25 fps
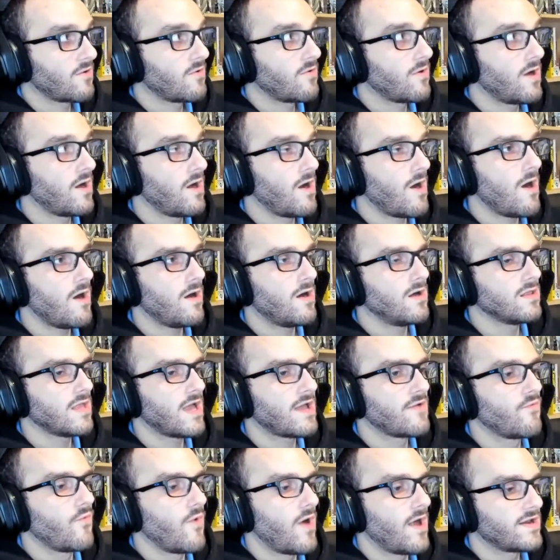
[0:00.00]
all
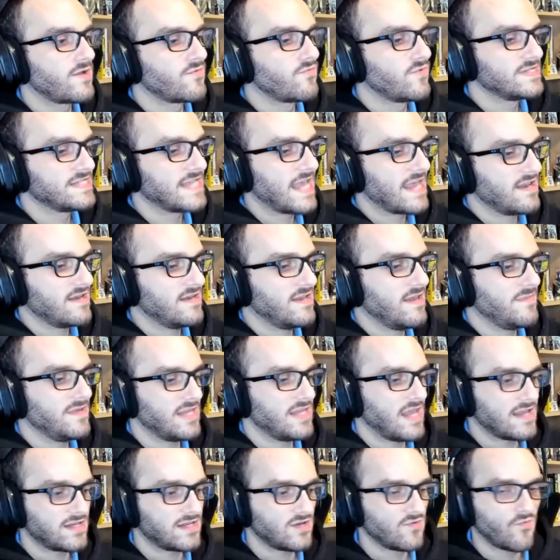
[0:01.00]
I wanted was
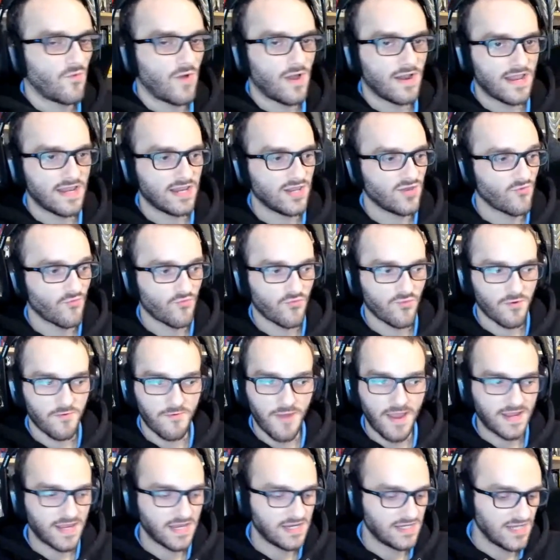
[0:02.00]
anonymity. I didn't want any
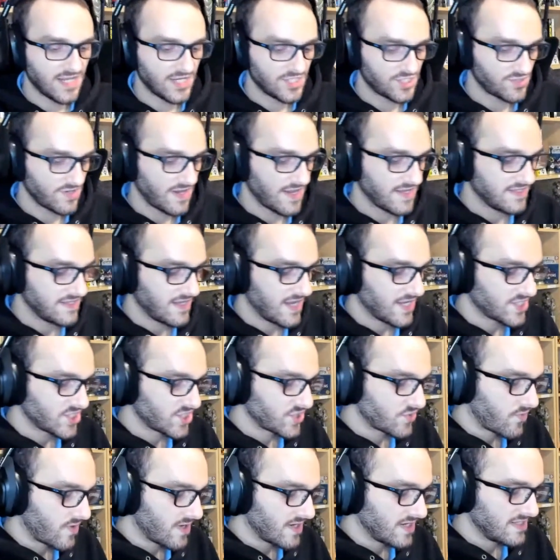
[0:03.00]
recognition or anything. I
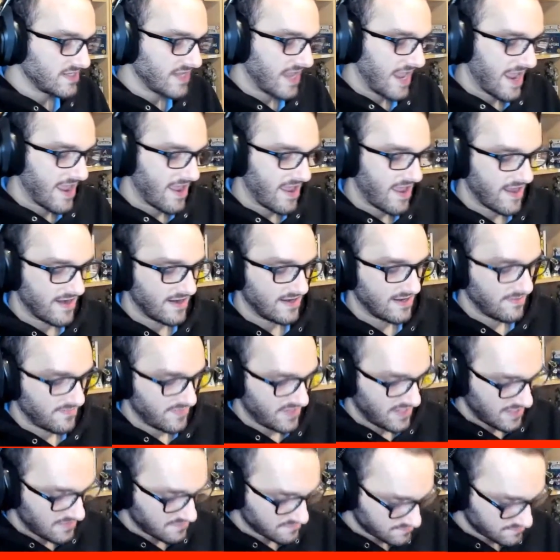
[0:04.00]
just wanted anonymity.